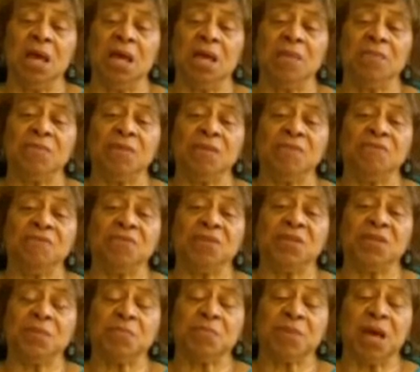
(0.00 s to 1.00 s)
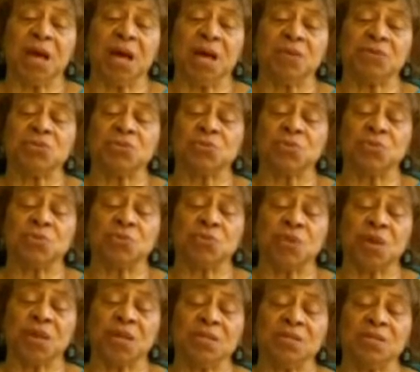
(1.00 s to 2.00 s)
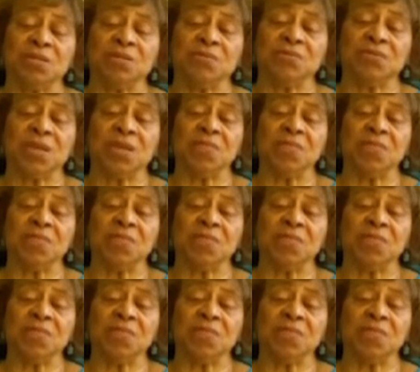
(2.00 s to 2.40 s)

and they filled up the house with relatives,